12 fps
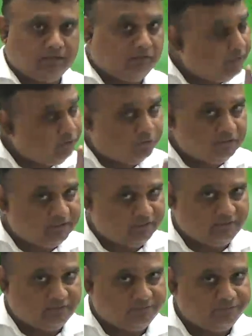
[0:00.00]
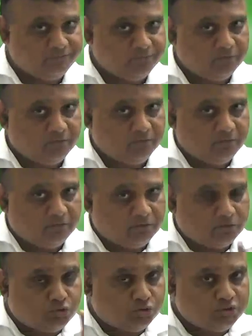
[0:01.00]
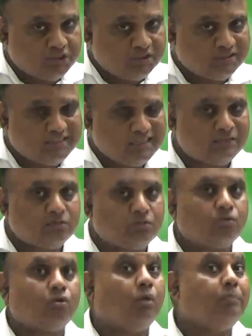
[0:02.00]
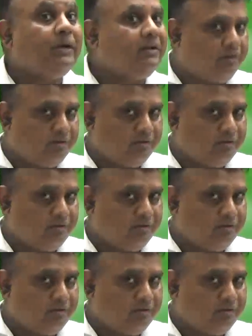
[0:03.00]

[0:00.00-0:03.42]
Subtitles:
the very onset. The question says comment.